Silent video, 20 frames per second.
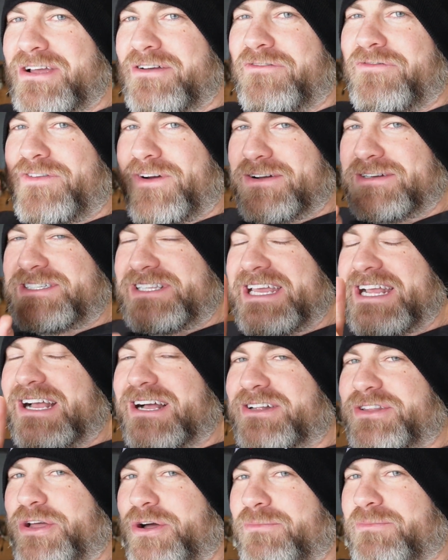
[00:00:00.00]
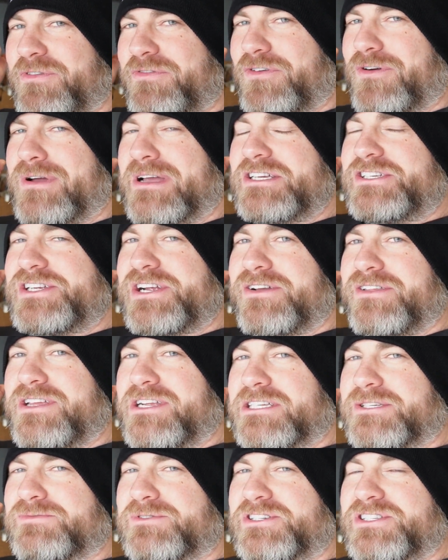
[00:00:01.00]
First thing I'll note before I share
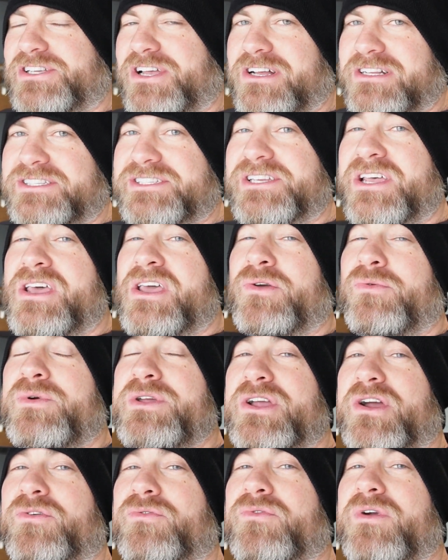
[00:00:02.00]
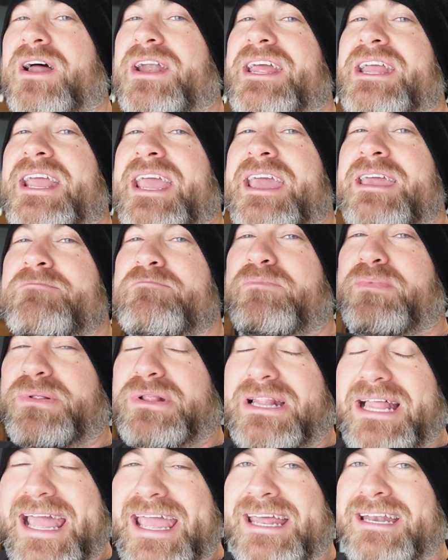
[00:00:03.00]
these results, we are running a
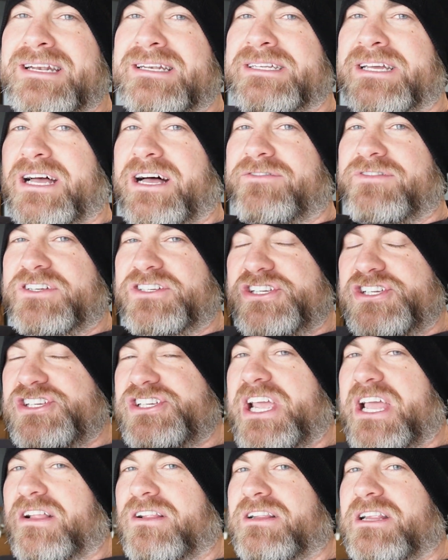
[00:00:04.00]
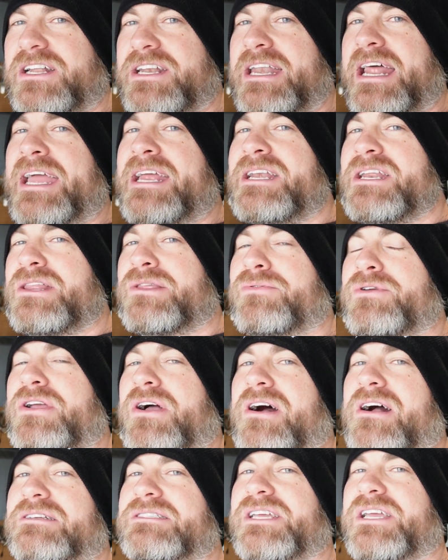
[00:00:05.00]
blend of Shell 93
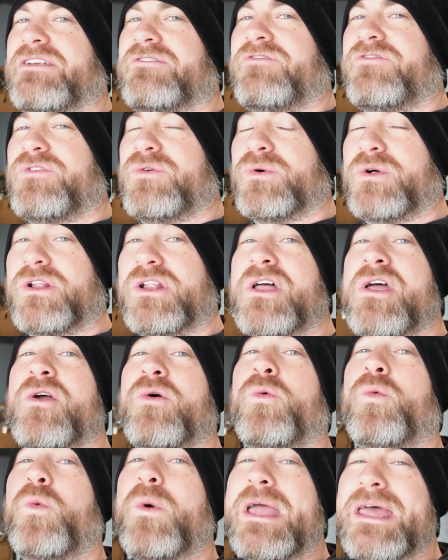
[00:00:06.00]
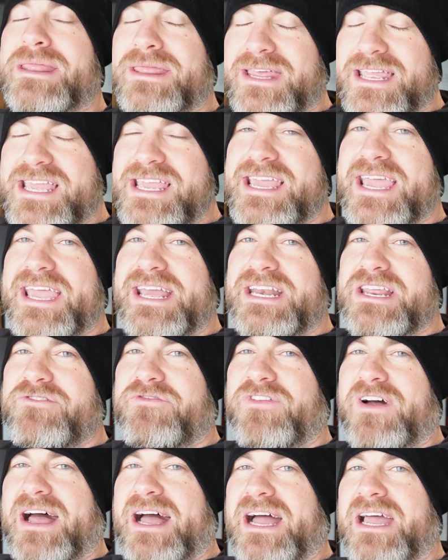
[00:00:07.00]
octane fuel with
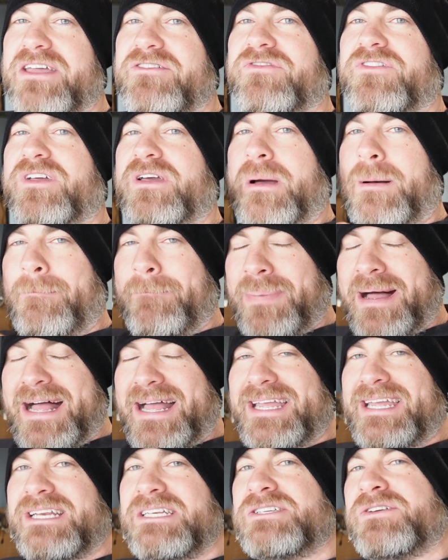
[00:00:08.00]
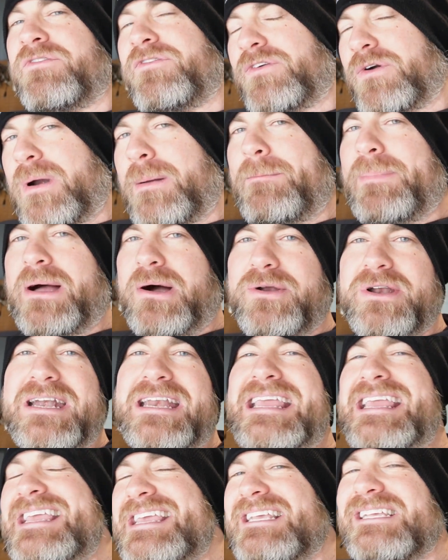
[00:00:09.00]
E85 combined for about an
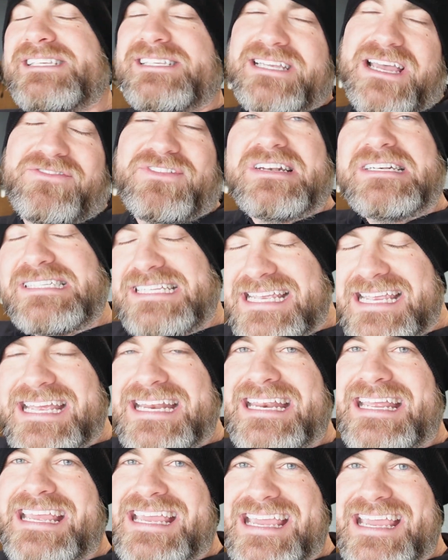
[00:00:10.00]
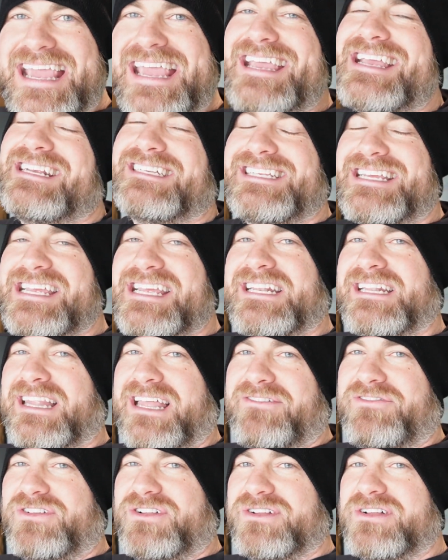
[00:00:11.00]
E17, E18
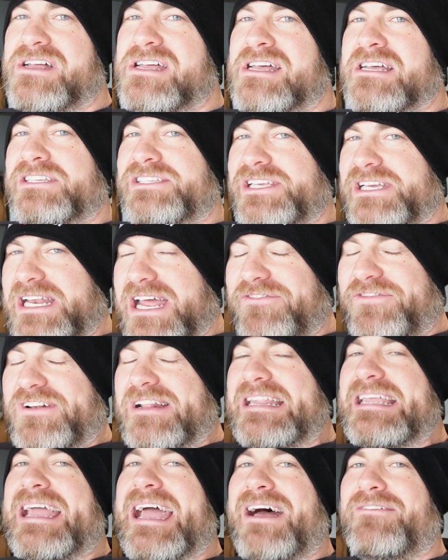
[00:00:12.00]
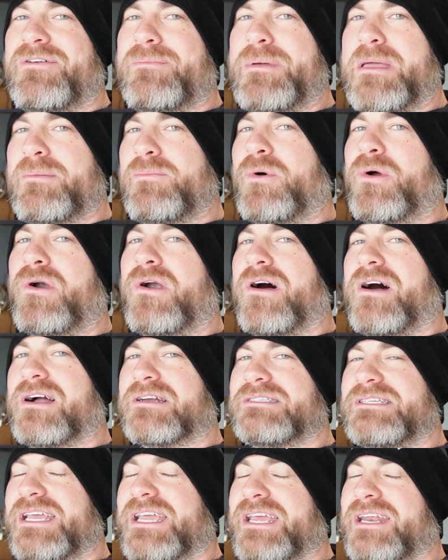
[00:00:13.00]
level. So you definitely have a bit more
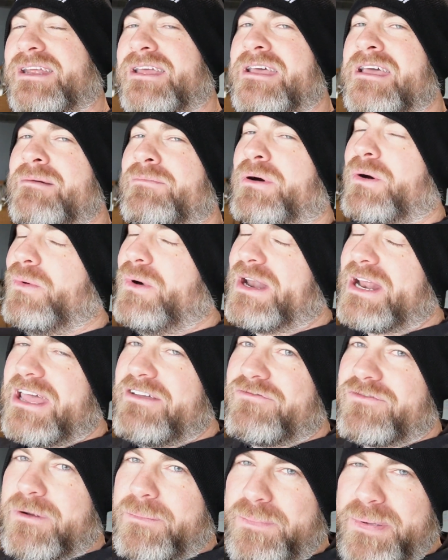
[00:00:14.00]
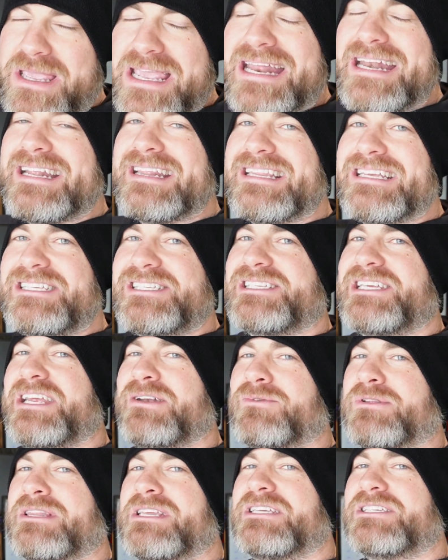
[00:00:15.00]
octane, but what I've repeatedly
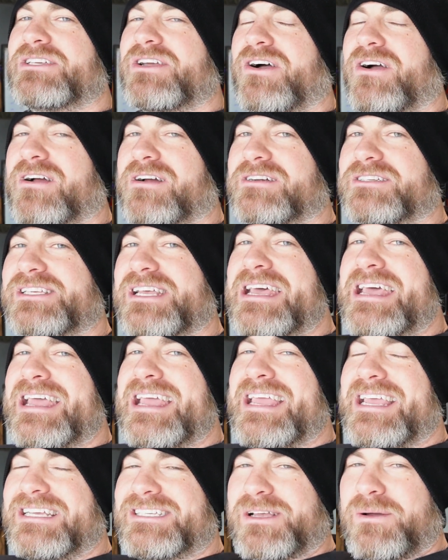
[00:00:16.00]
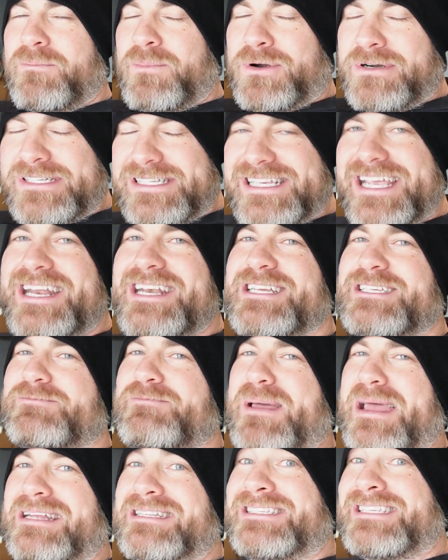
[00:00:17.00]
seen with these cars is
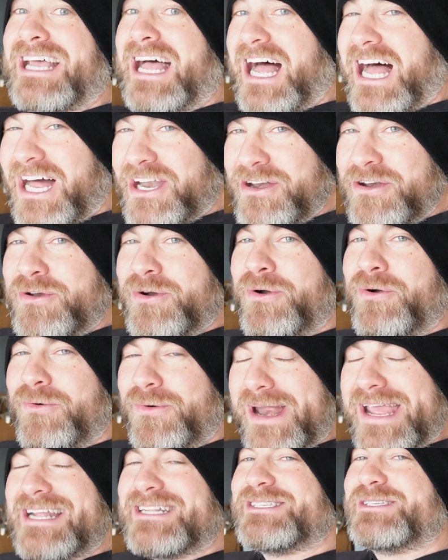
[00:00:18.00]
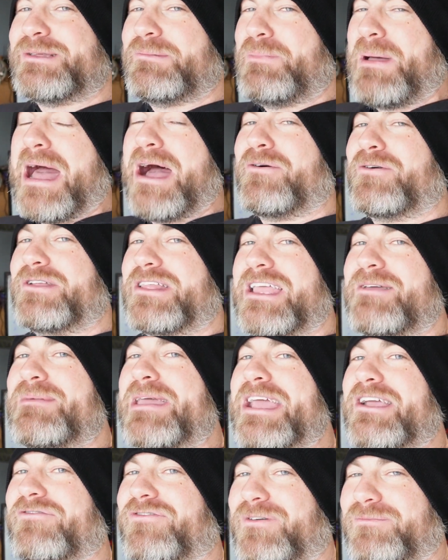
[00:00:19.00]
Mercedes-Benz underrates the power they
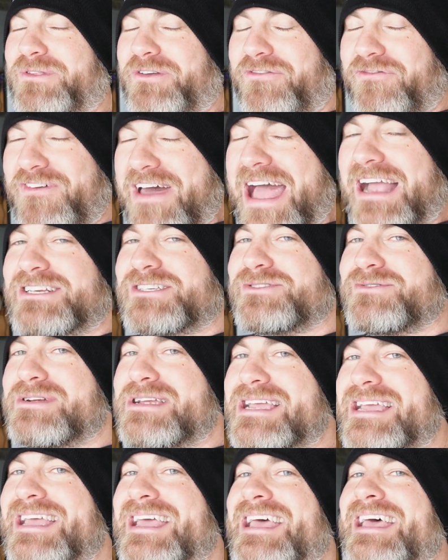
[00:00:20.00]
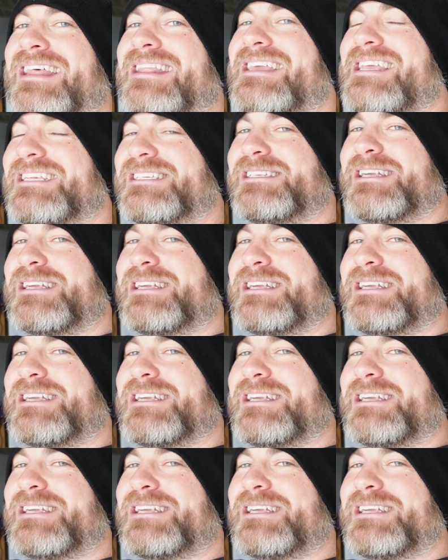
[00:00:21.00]
make from the factory. These